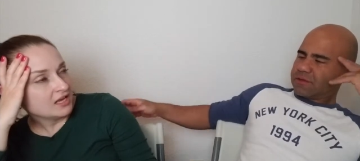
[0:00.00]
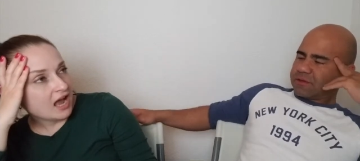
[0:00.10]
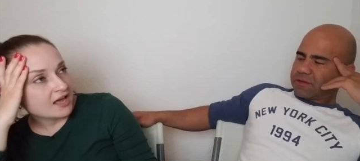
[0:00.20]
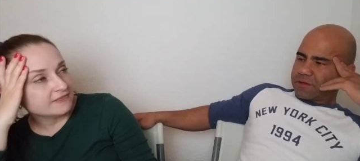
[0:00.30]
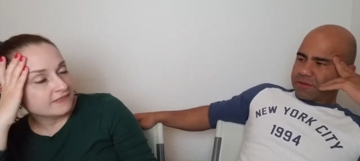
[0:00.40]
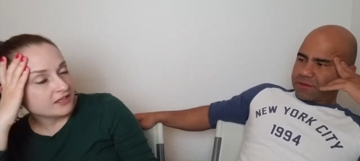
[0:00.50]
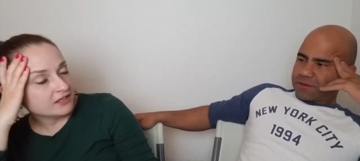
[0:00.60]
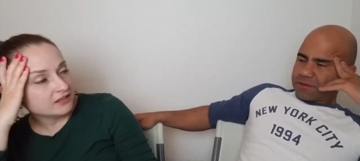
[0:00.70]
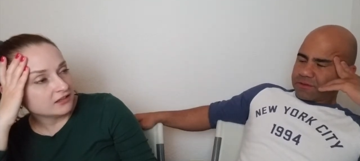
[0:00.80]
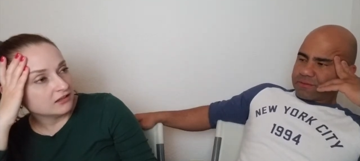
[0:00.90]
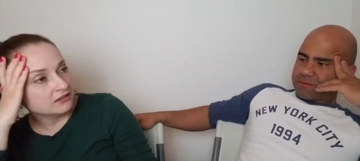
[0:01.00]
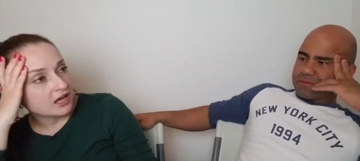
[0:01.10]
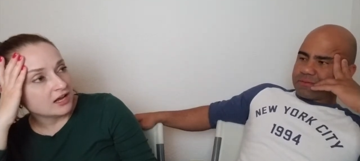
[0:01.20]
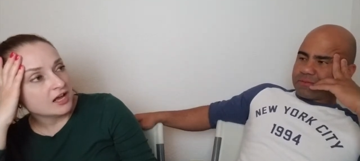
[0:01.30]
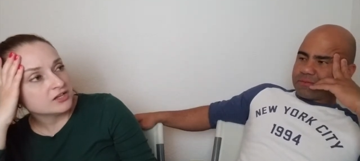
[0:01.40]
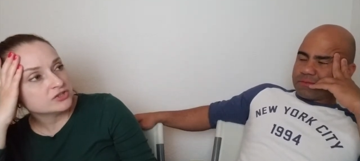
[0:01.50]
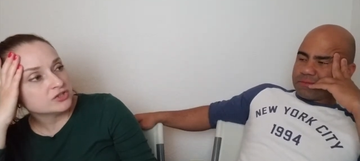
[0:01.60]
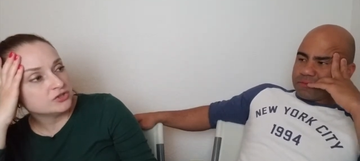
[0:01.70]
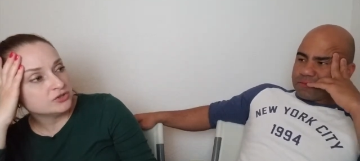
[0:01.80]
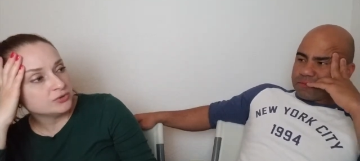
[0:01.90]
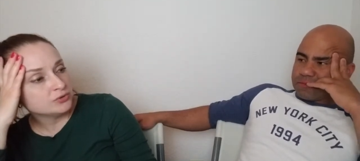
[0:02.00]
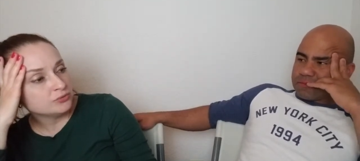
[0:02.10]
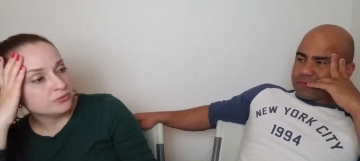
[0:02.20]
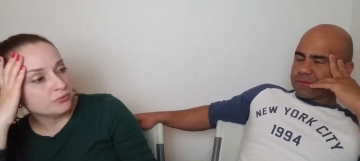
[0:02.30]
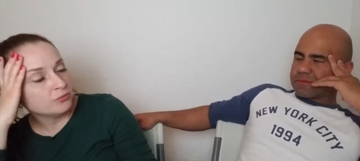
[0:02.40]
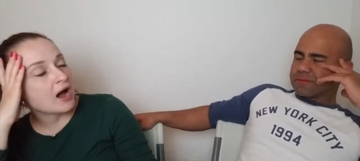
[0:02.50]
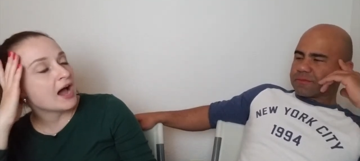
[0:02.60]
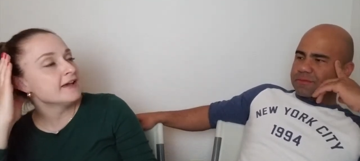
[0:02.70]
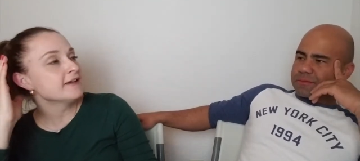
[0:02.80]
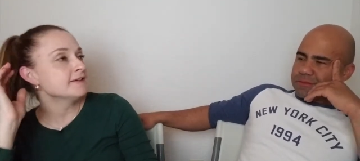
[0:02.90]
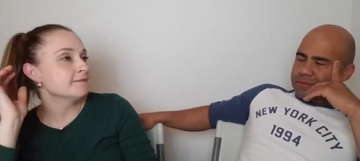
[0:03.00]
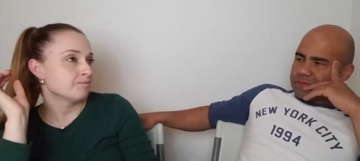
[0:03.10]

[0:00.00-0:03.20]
Speaker 1: I think a lot has to do why